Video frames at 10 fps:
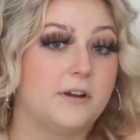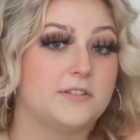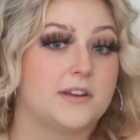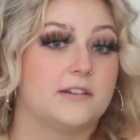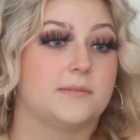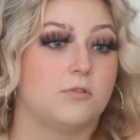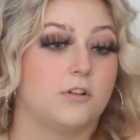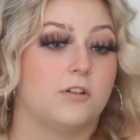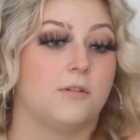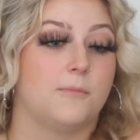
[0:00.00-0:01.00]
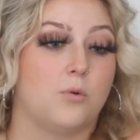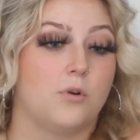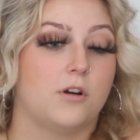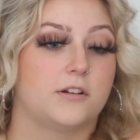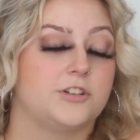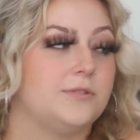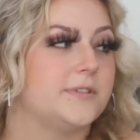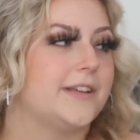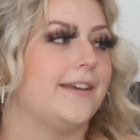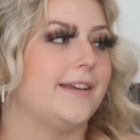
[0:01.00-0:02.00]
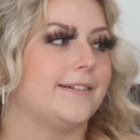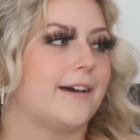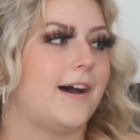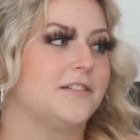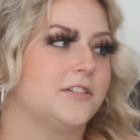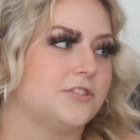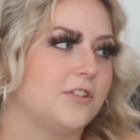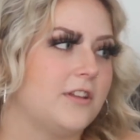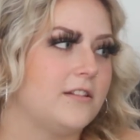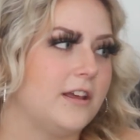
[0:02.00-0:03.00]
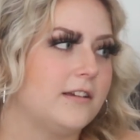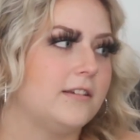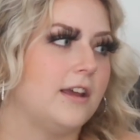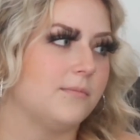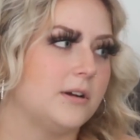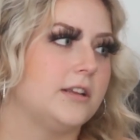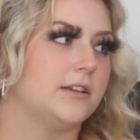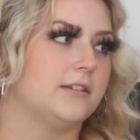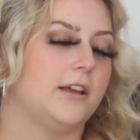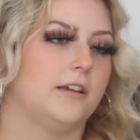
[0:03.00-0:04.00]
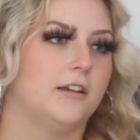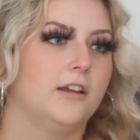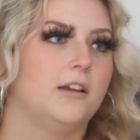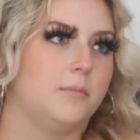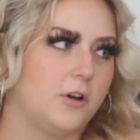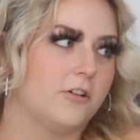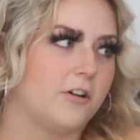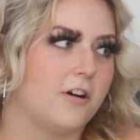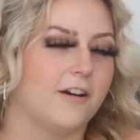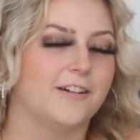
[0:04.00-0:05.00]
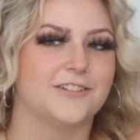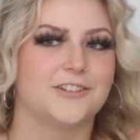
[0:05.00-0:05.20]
parents kind of supported her more, because she was, like, in college, so they, like, gave her money and, like, bought her car